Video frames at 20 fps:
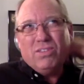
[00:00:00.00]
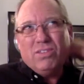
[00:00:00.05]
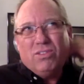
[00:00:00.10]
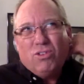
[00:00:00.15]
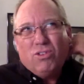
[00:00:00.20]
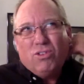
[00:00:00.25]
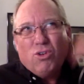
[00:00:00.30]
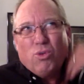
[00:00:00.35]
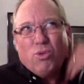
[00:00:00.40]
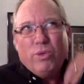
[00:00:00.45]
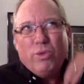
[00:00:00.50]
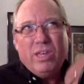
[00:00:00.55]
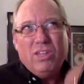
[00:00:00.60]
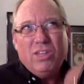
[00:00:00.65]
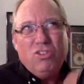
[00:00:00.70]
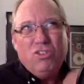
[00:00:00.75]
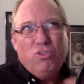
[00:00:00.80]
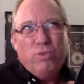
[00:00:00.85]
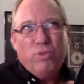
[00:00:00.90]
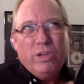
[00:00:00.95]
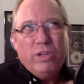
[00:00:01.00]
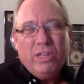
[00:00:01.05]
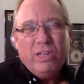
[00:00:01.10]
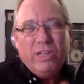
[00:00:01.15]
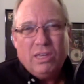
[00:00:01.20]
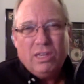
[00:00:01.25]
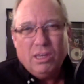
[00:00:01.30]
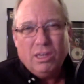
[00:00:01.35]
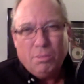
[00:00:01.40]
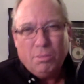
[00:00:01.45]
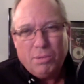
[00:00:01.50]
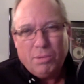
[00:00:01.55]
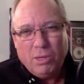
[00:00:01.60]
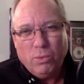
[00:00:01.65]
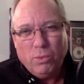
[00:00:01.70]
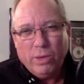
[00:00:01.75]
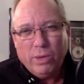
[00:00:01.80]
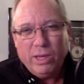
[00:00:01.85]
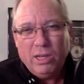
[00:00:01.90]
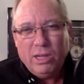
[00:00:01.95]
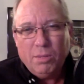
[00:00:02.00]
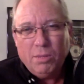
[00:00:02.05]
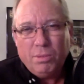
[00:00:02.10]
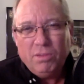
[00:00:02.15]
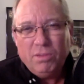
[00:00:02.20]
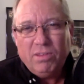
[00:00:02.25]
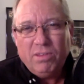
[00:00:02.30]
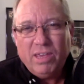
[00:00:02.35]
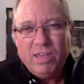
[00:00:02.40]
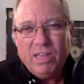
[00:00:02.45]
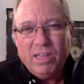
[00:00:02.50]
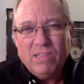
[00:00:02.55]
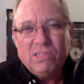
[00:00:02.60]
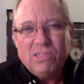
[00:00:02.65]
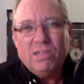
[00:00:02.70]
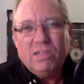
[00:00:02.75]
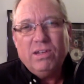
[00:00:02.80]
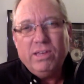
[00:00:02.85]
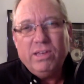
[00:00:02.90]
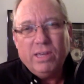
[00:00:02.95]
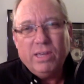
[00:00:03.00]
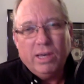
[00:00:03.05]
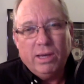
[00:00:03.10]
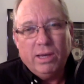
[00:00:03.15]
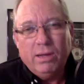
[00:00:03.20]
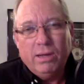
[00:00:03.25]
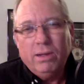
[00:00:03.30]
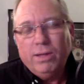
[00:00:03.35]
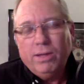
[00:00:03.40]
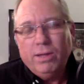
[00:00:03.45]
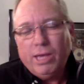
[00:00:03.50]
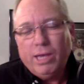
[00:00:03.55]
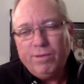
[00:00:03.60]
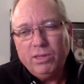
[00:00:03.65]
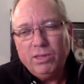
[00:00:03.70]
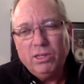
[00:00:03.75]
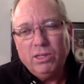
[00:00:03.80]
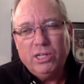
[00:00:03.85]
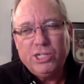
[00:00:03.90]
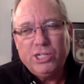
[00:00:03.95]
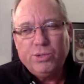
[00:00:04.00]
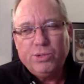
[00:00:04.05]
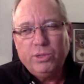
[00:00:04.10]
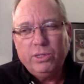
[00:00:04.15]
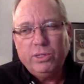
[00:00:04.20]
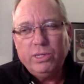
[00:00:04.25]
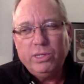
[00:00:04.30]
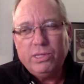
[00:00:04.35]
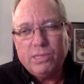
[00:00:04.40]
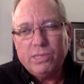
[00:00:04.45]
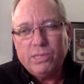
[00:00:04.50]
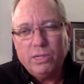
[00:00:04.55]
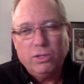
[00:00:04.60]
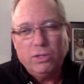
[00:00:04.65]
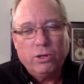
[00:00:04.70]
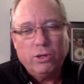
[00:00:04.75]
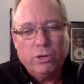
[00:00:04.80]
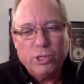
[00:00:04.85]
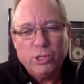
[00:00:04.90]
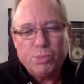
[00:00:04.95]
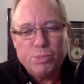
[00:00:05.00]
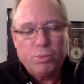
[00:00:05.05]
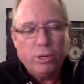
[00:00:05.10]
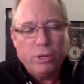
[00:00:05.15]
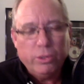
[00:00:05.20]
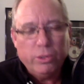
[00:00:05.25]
Korean drilling company wind up in Tanzania having lunch with Lisa and Curtis Brody?